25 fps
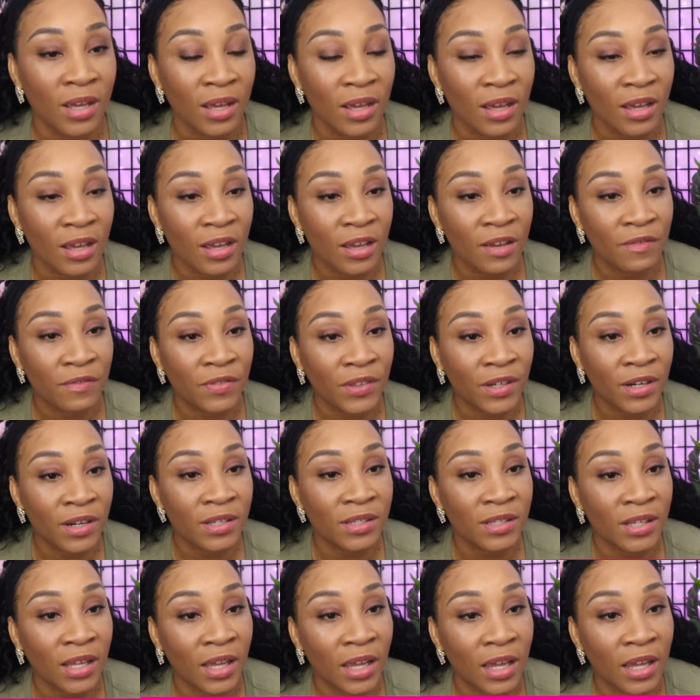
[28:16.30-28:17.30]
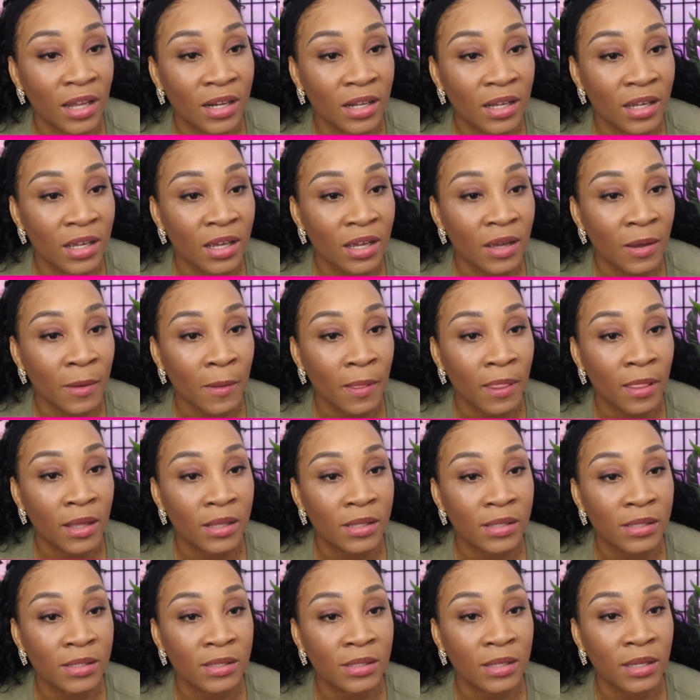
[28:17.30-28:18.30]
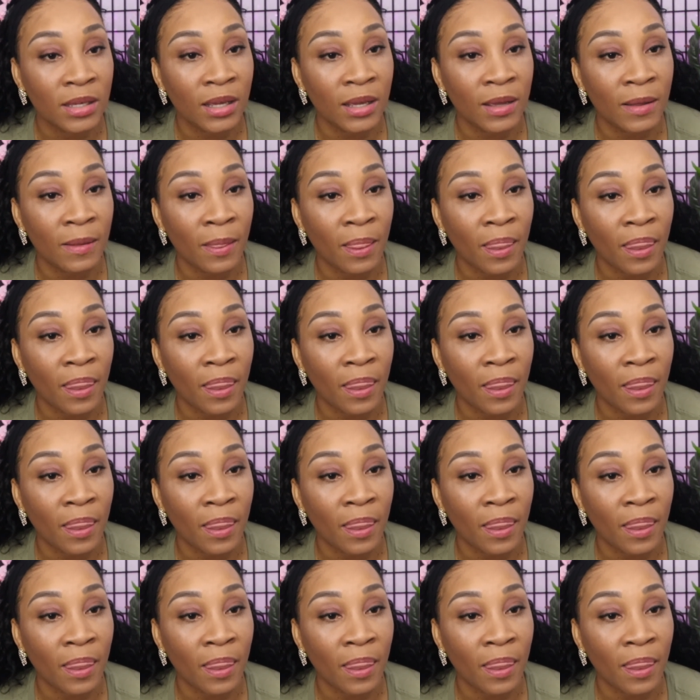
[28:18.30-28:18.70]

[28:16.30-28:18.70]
If there's any, let's see.